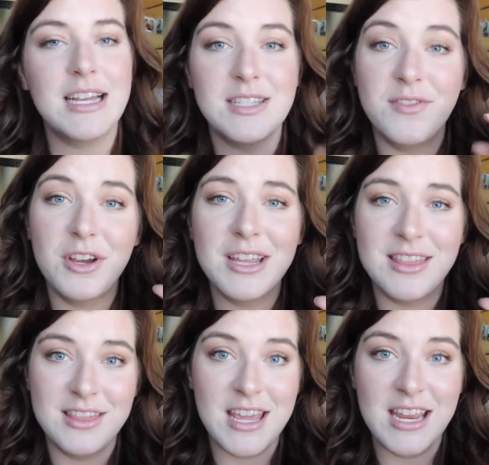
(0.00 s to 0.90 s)
It's a very
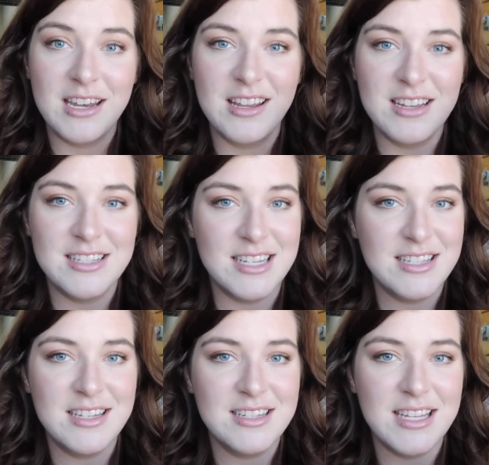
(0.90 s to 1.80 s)
thin
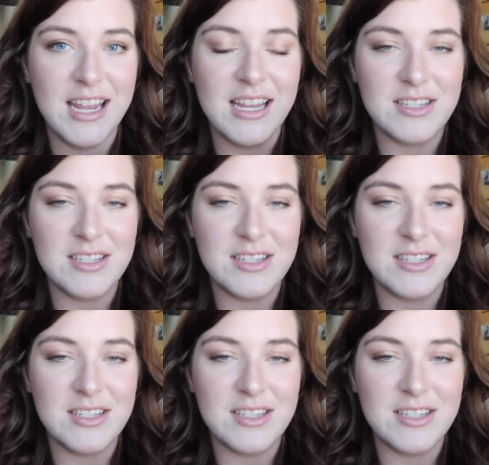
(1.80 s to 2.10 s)
consistency.